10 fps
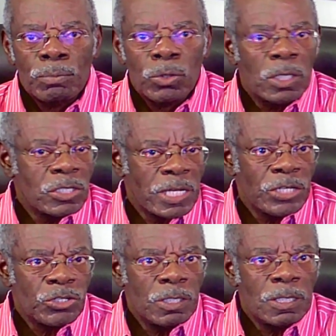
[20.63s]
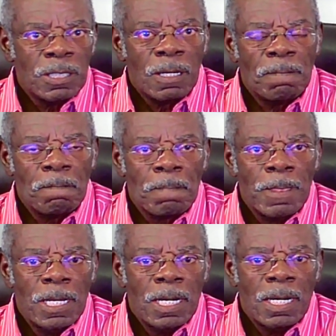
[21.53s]
brutalization,
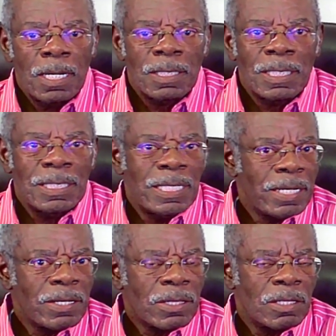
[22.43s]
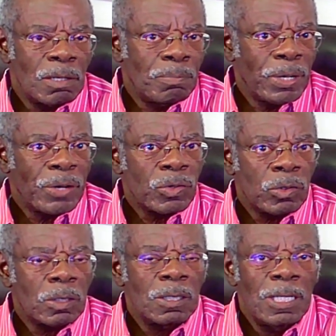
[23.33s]
uh, the death, the
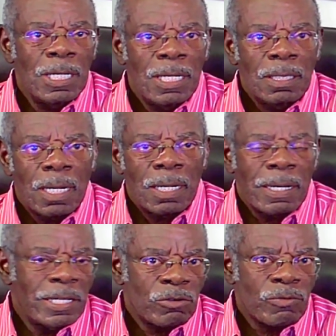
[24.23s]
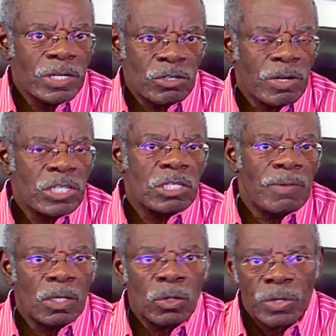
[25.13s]
burial, uh, and the
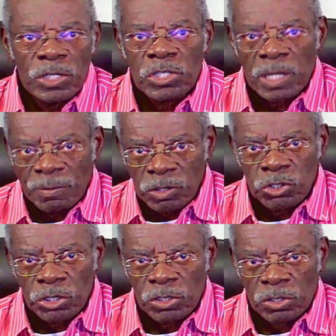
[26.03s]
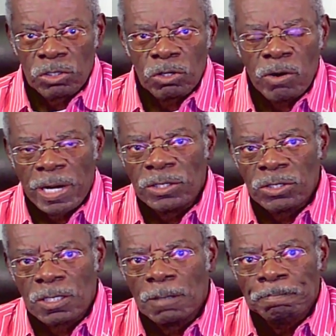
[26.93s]
resurrection of our Lord and Savior Jesus
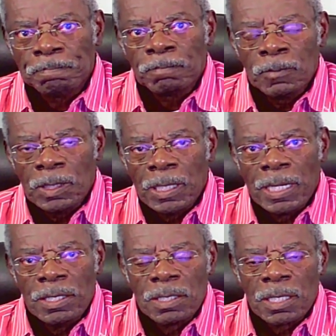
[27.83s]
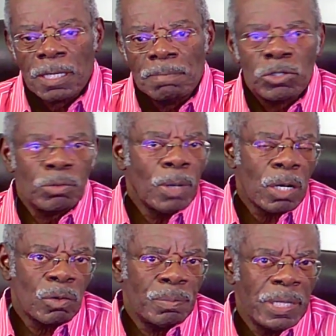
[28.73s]
Christ. And um,
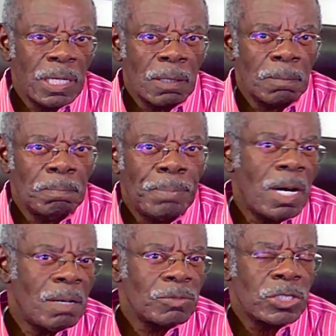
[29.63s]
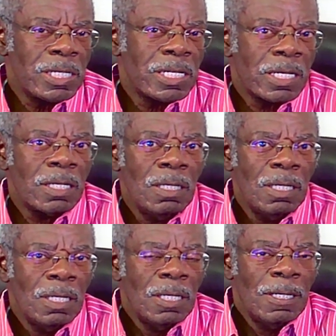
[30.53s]
tomorrow being Palm Sunday
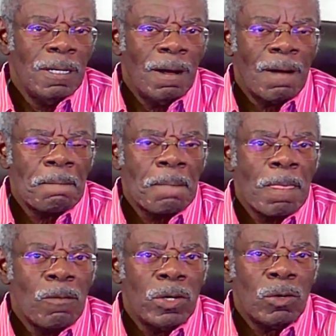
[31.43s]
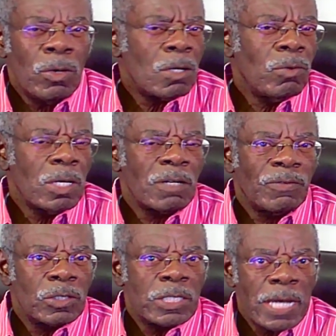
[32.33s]
um, what, what a
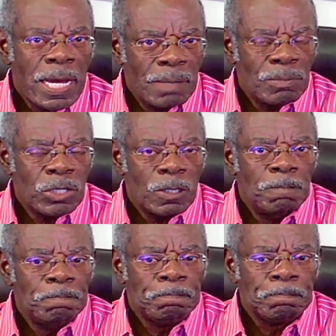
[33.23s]
wonderful time to